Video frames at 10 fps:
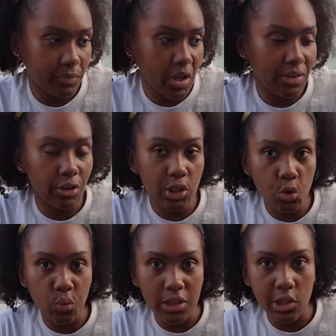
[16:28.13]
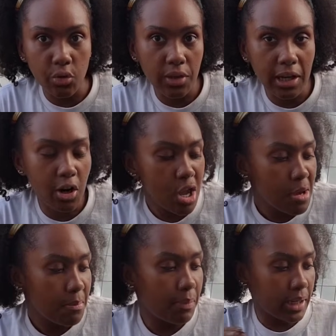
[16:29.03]
there is a window there,
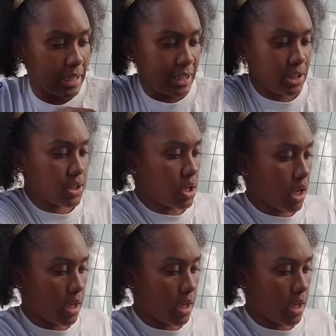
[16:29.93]
but it's